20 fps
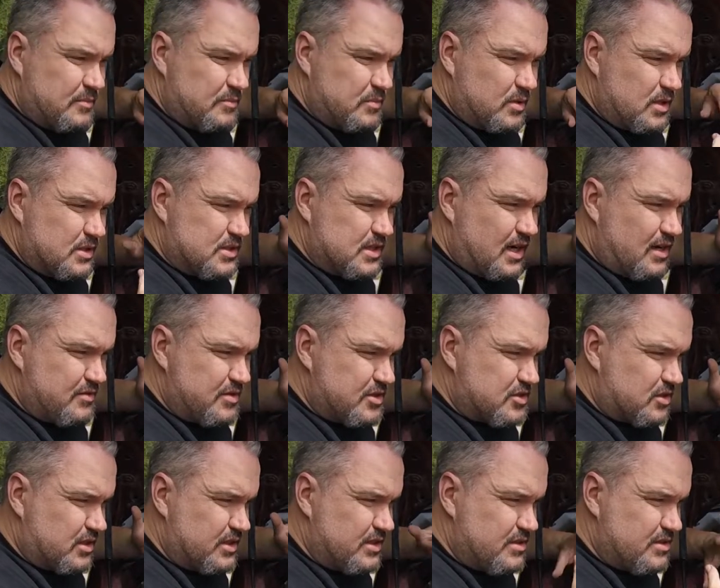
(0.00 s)
because
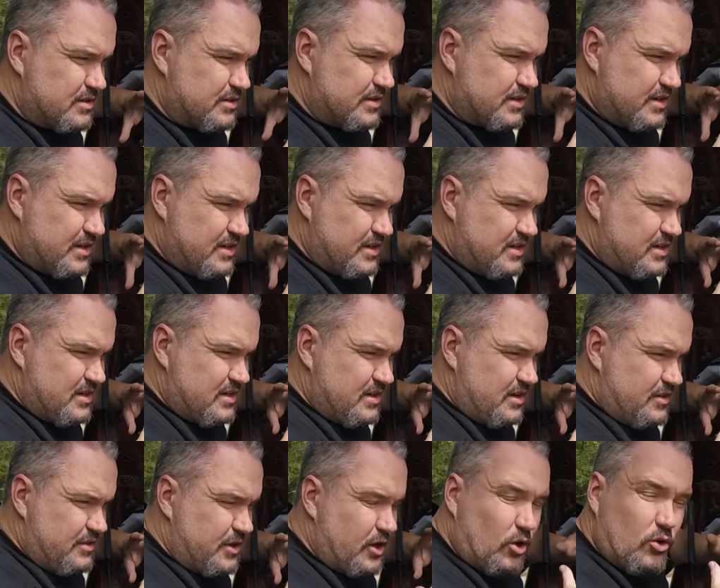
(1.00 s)
obviously
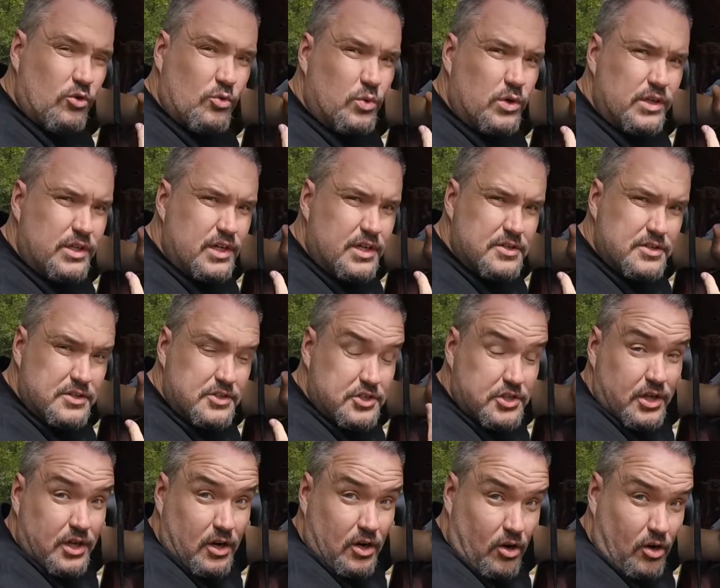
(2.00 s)
the old one doesn't
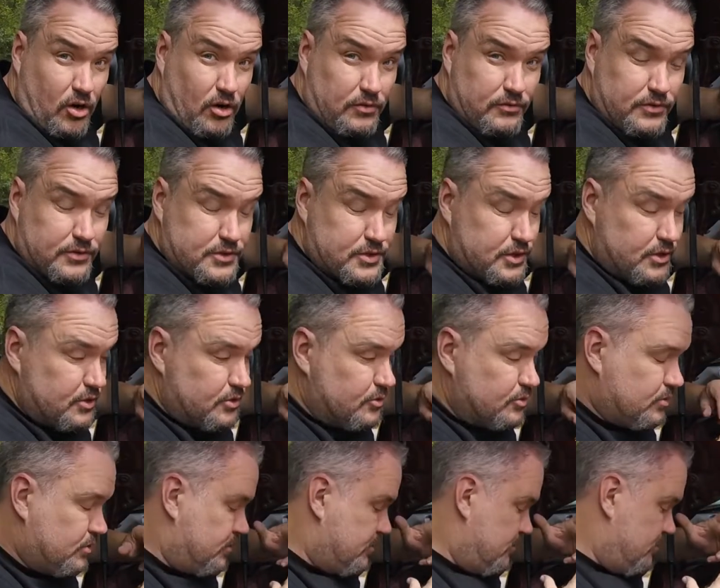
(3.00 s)
shut off. So
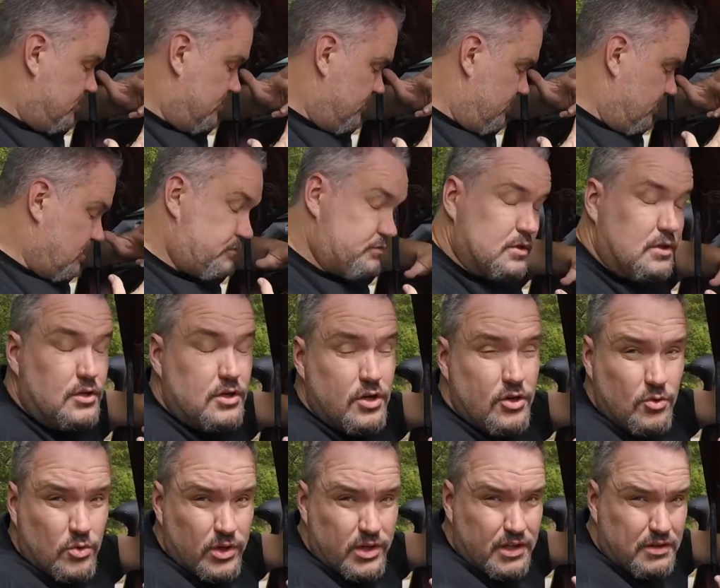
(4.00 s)
if the new
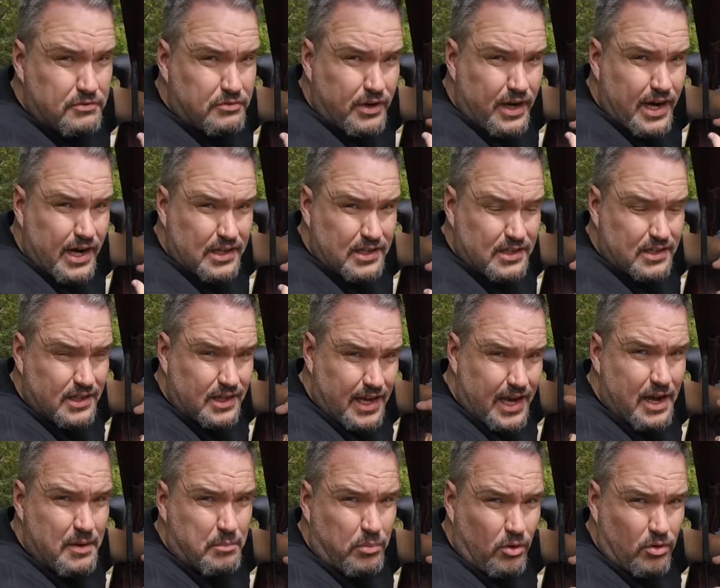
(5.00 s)
one, in fact,
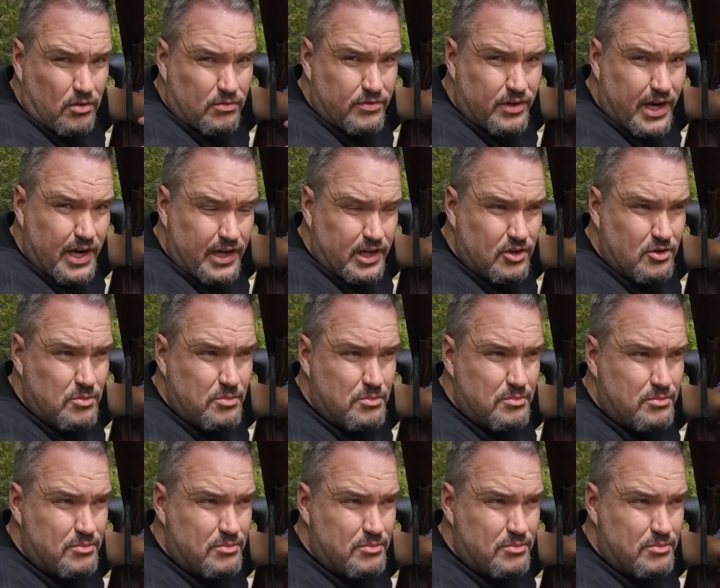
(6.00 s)
can pull a vacuum,